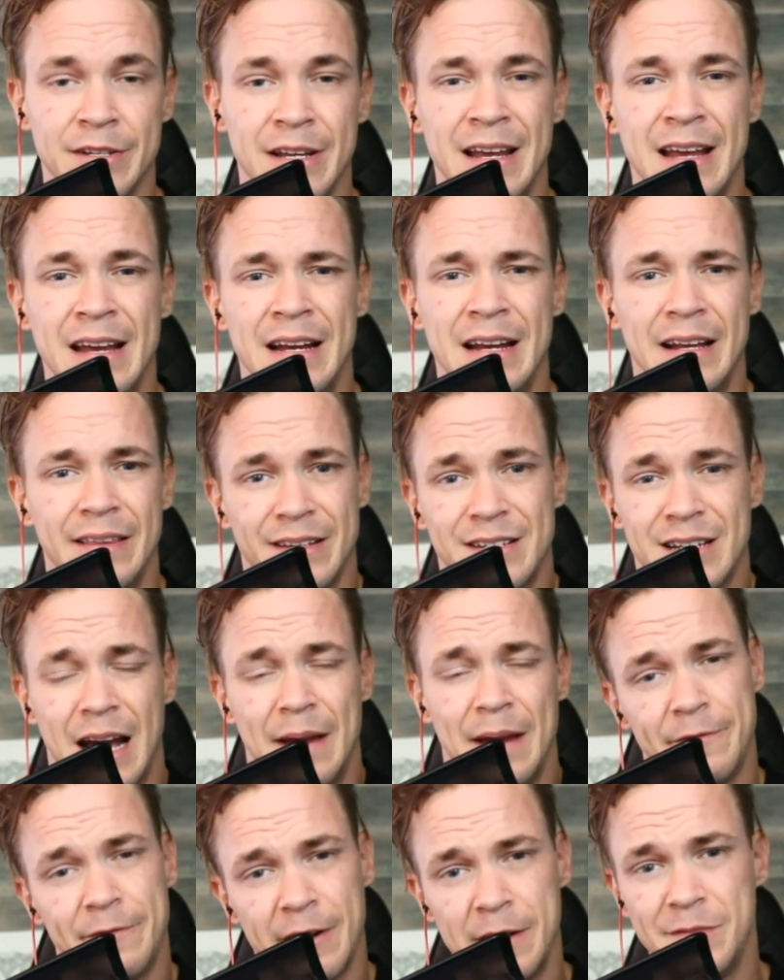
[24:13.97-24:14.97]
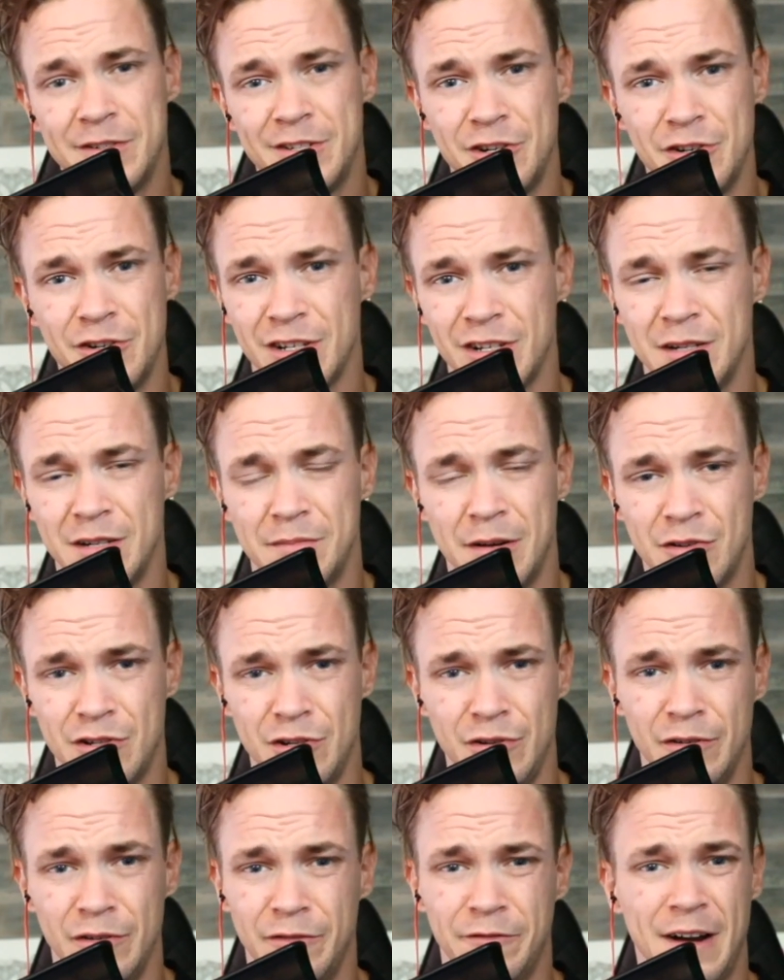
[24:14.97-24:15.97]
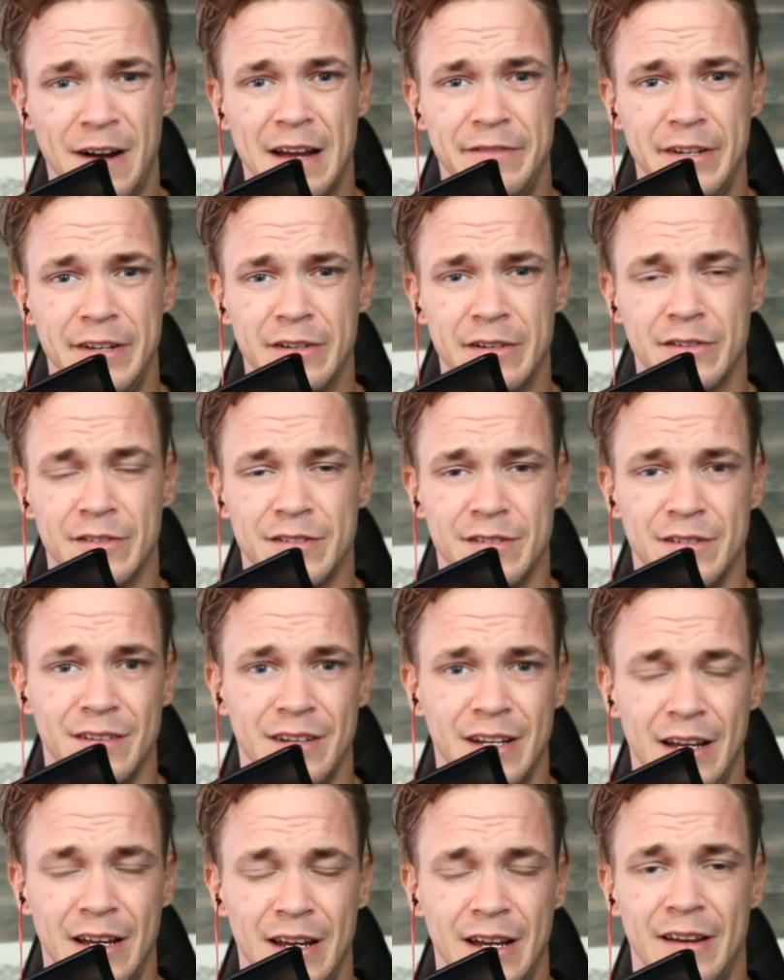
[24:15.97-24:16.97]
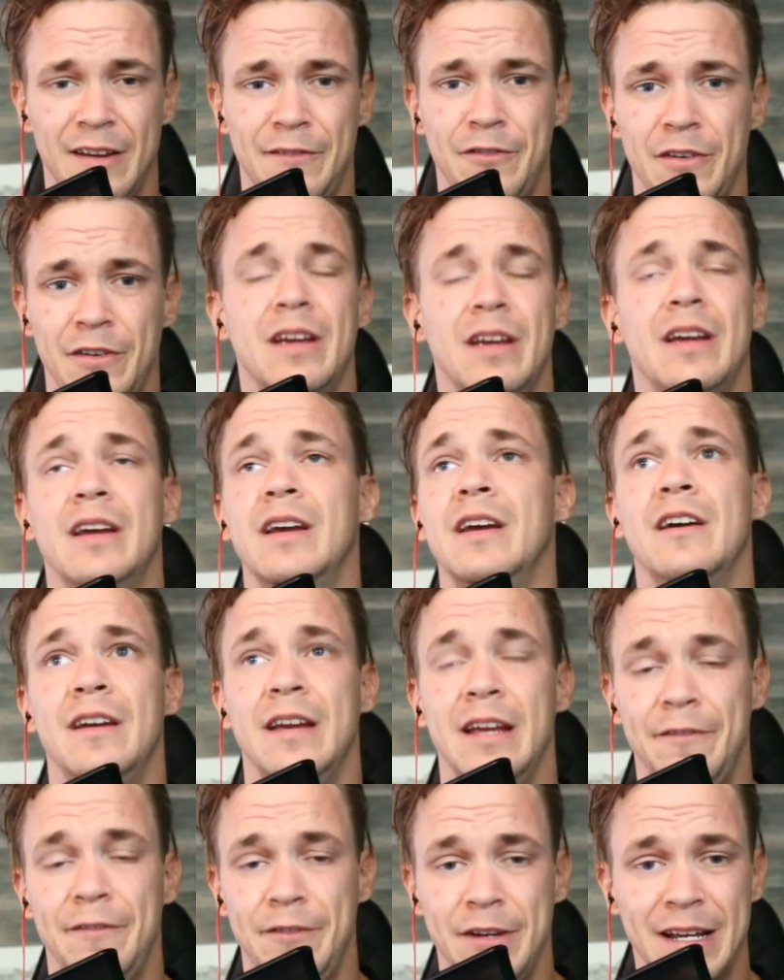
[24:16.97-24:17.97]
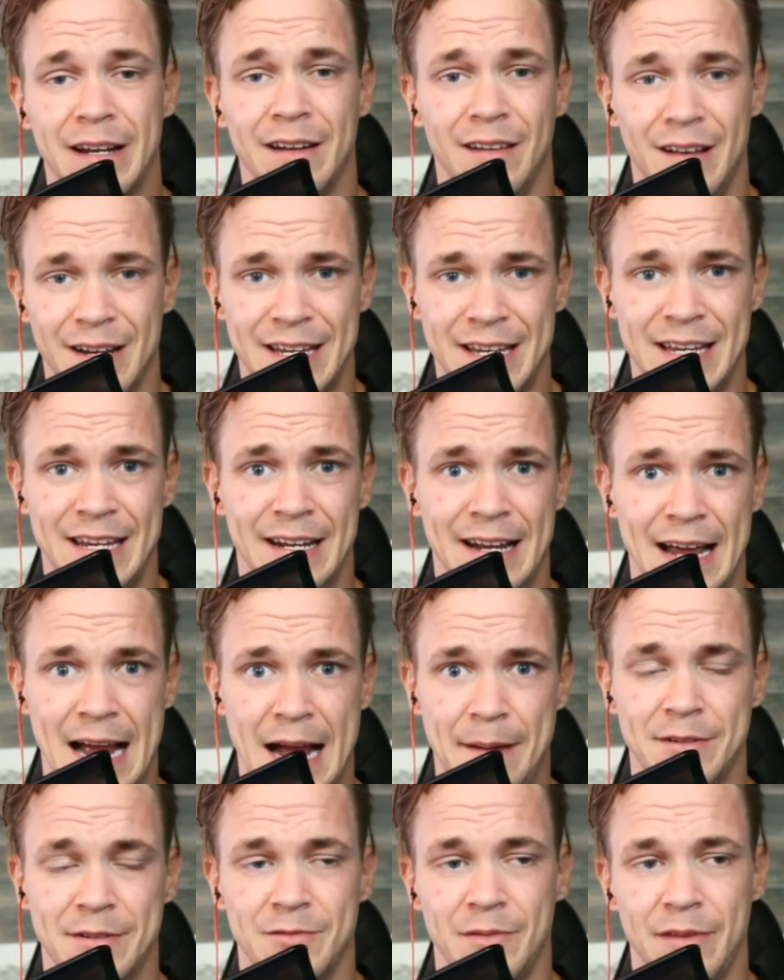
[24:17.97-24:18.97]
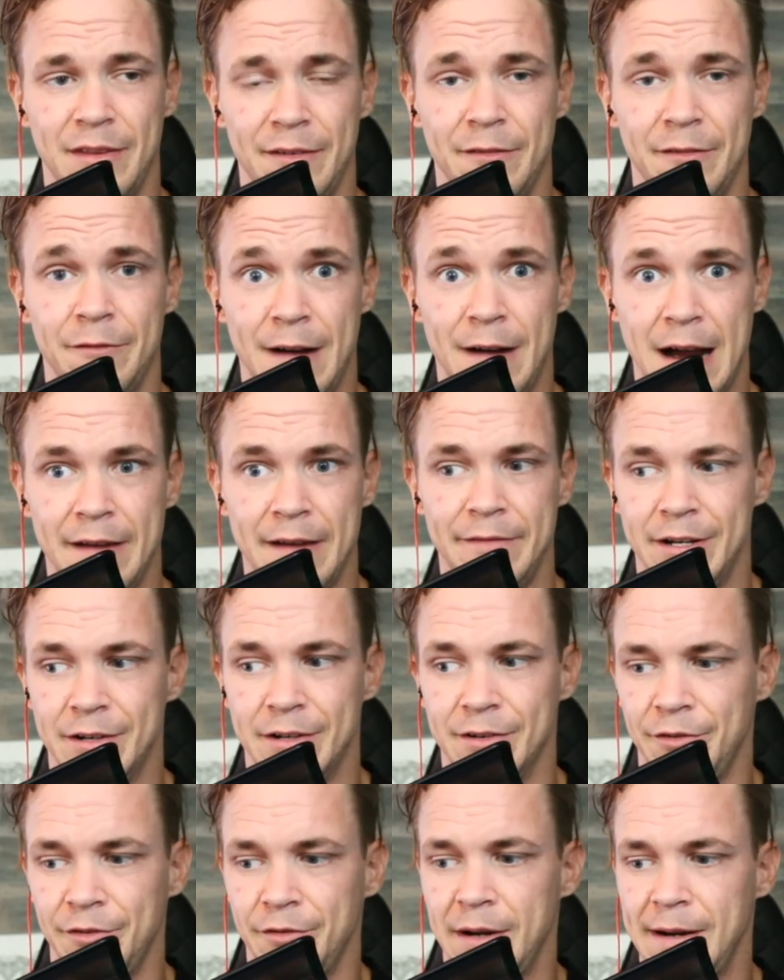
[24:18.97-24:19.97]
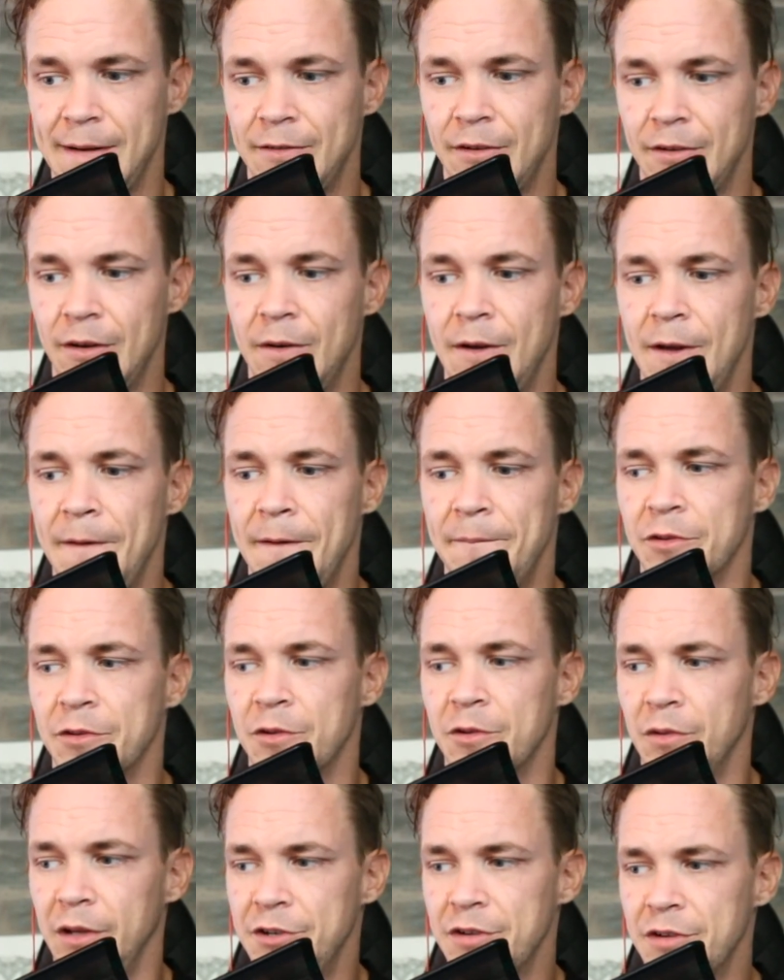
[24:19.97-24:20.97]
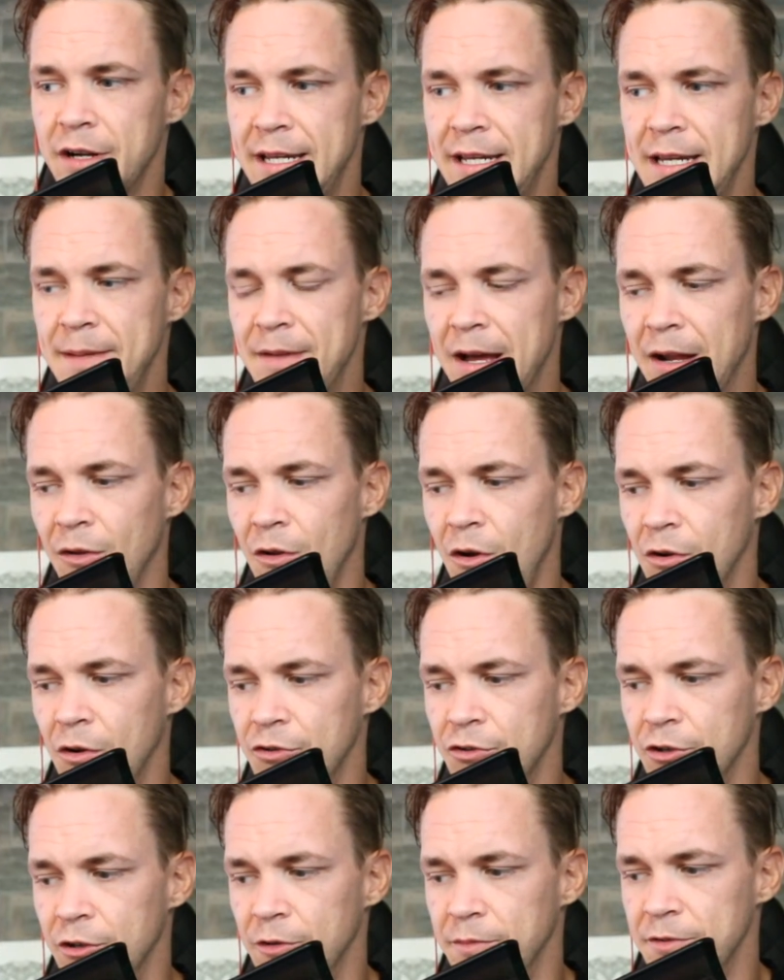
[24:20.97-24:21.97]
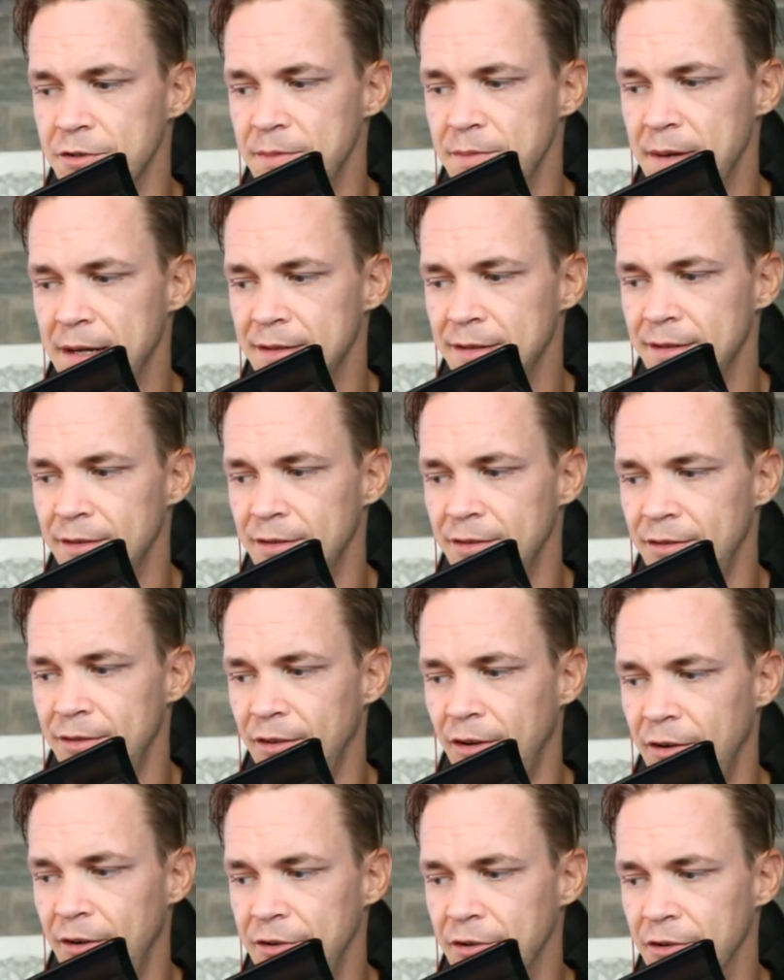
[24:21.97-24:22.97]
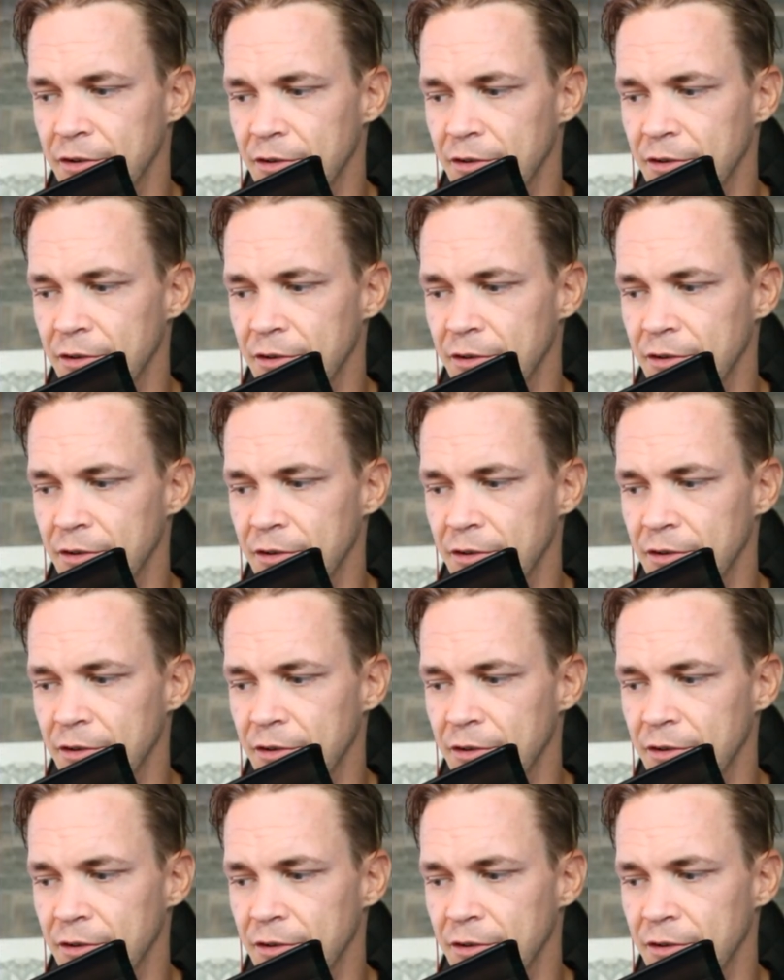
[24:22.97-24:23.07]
the time frame is usually about 2 to 5 years. If if you get lucky, it happens within 5 years, right? So really try to keep that long-term perspectives on your